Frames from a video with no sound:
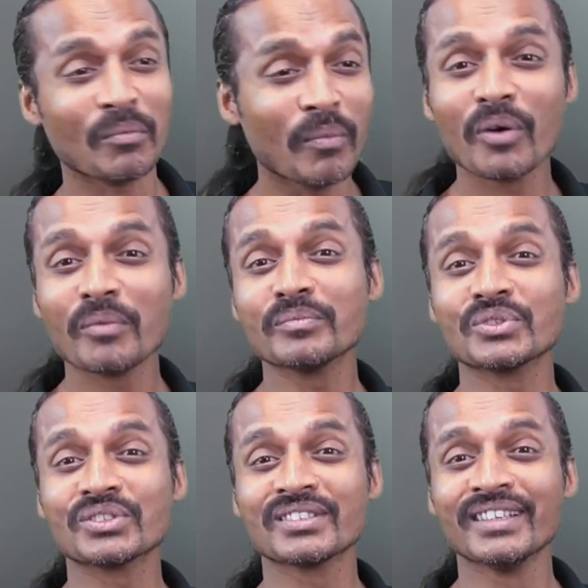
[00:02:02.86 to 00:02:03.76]
and
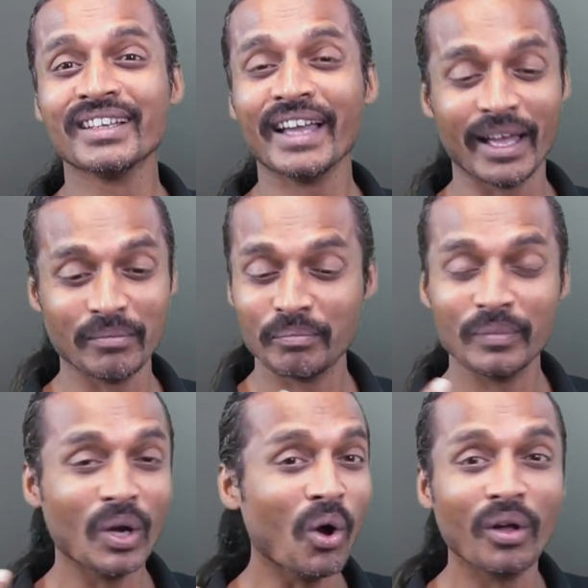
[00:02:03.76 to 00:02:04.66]
bombs and
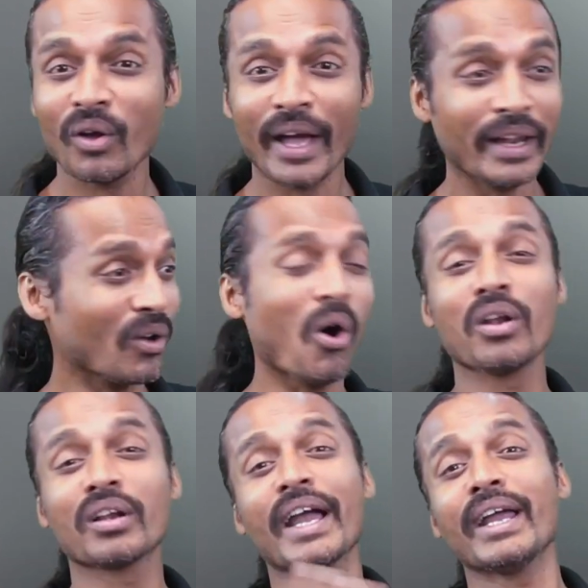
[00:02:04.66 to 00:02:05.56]

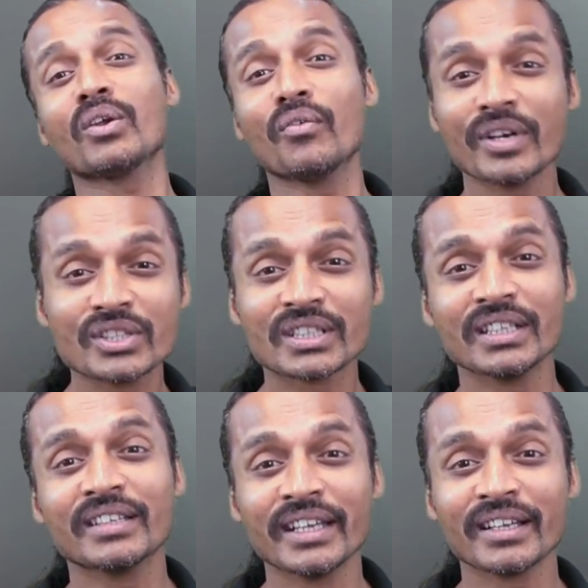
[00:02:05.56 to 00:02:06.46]
all kind of
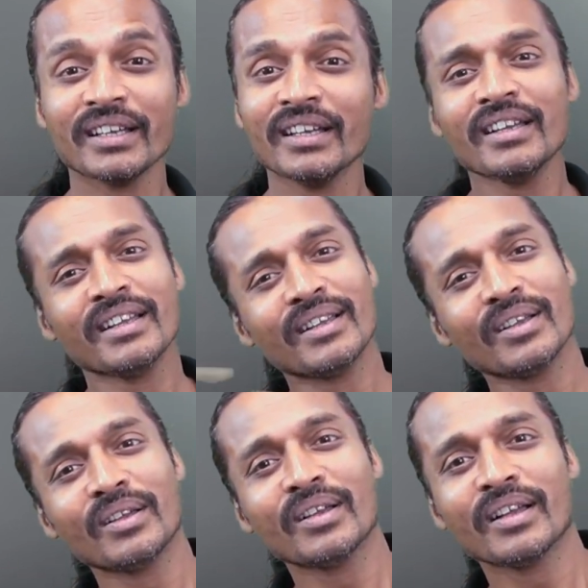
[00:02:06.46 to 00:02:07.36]
risky thing,
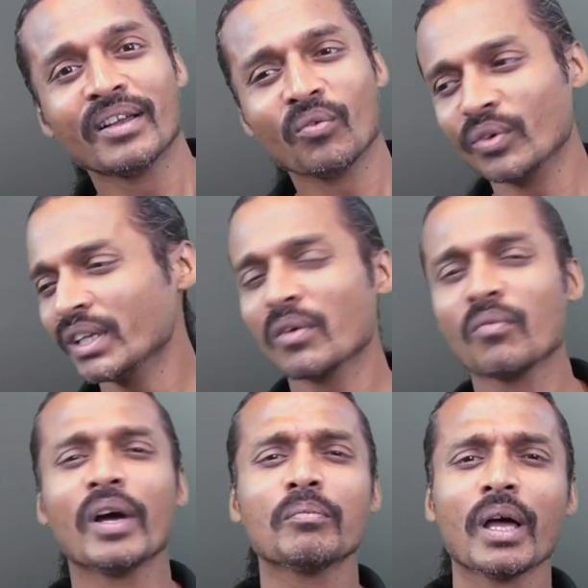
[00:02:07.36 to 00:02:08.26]
within a
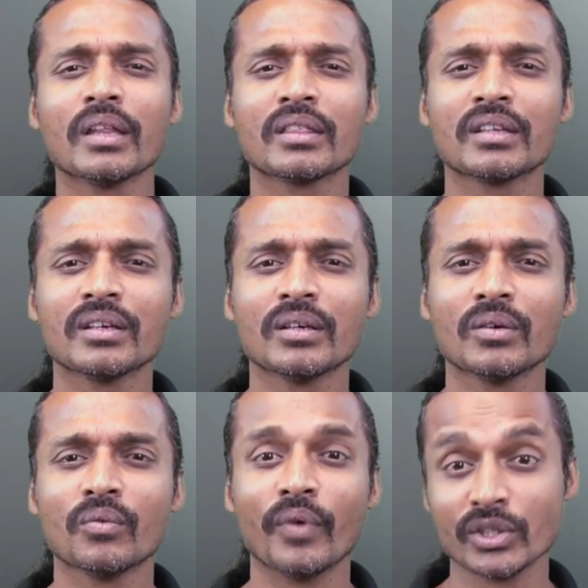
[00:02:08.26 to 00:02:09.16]
1 month,
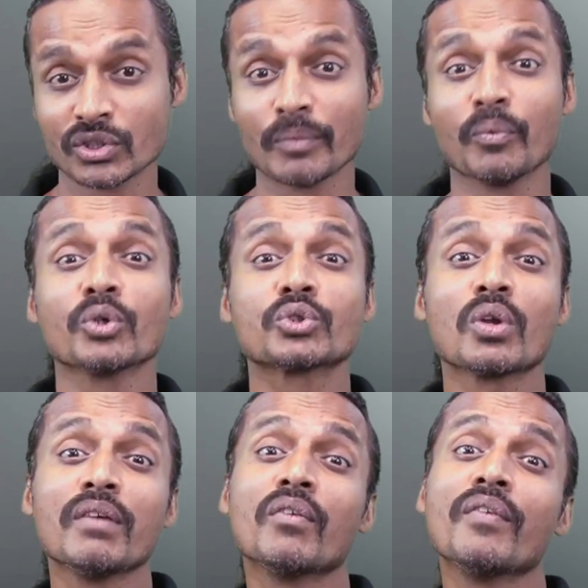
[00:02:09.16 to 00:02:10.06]
where he's supposed to
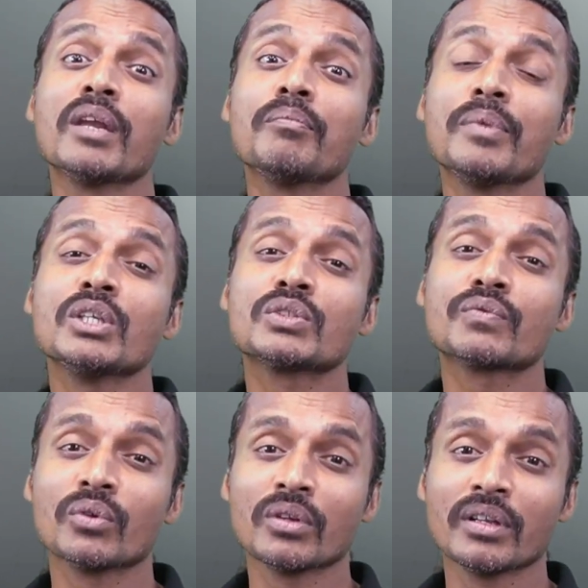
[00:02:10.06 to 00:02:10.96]
live a very
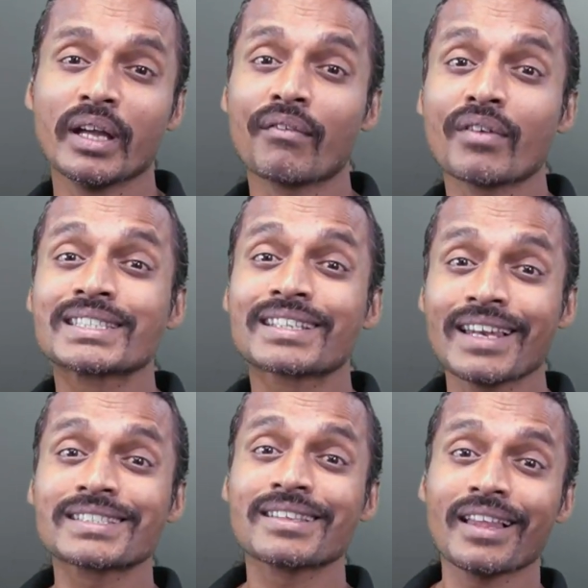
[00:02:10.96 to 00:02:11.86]
peaceful and
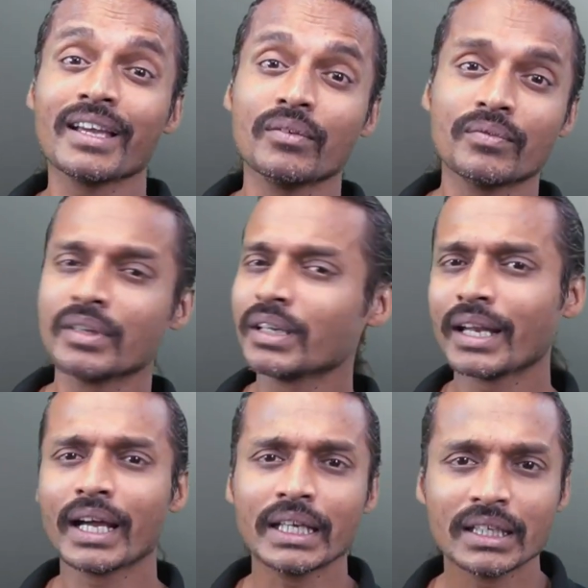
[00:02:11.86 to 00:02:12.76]
riskless life,
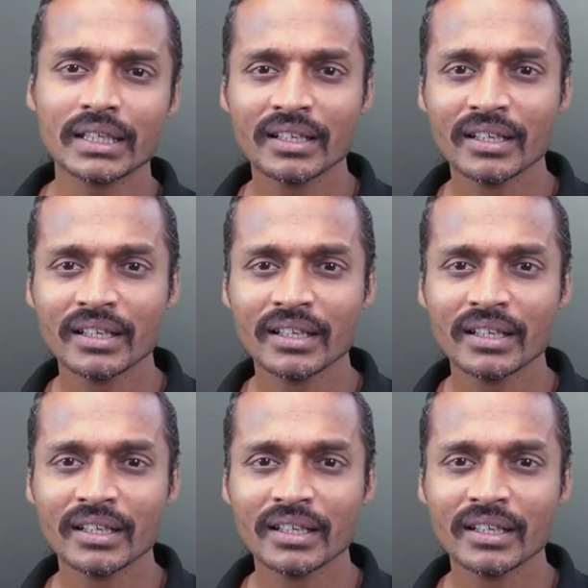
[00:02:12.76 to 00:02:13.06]
died.